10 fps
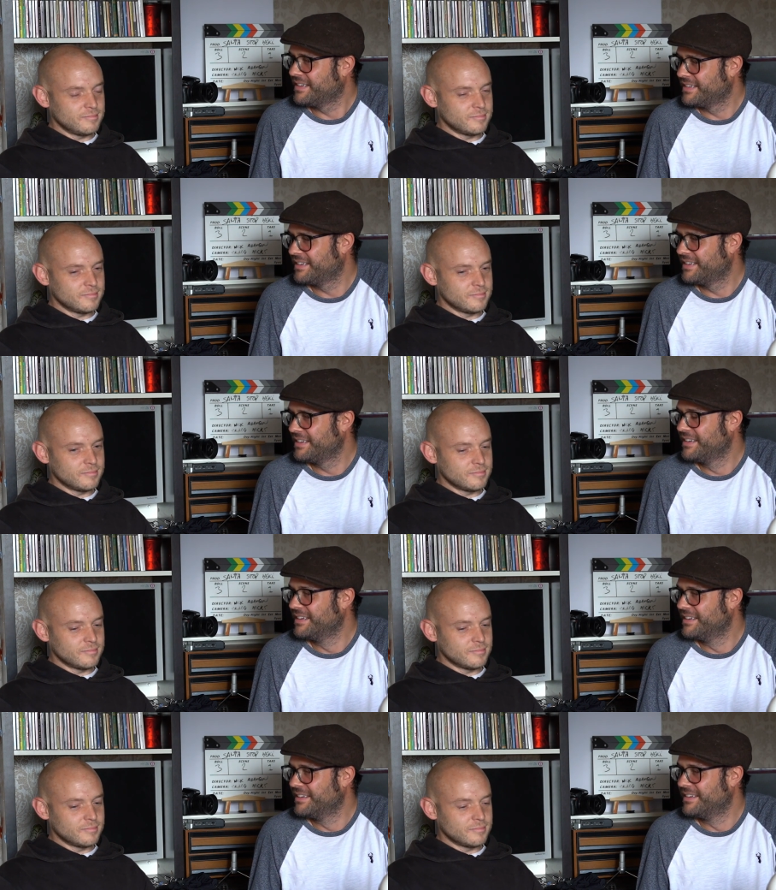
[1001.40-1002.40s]

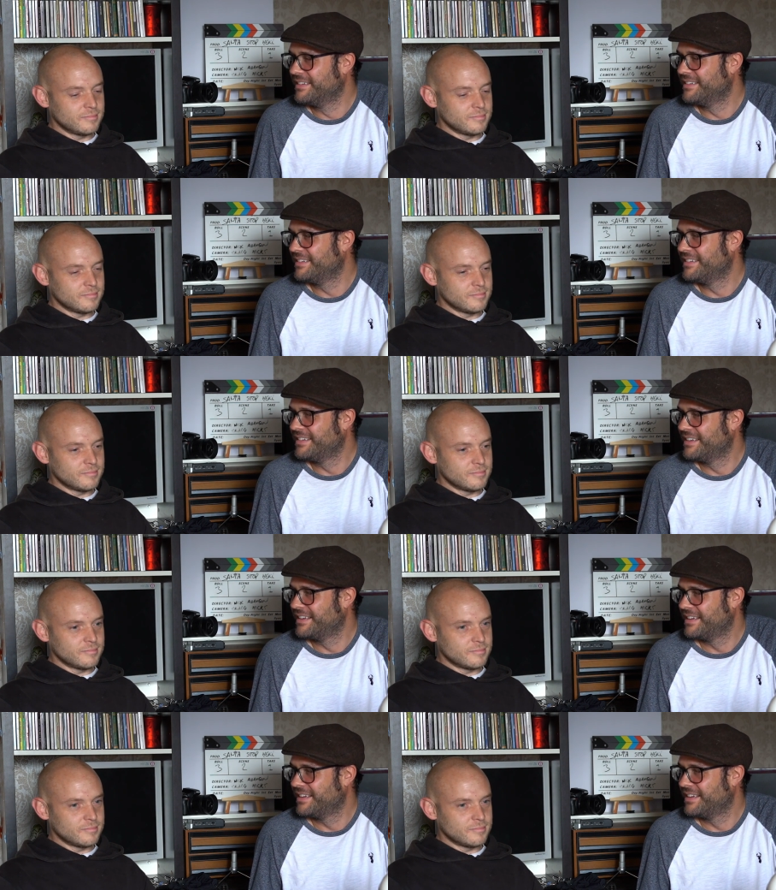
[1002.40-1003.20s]
Nothing is said.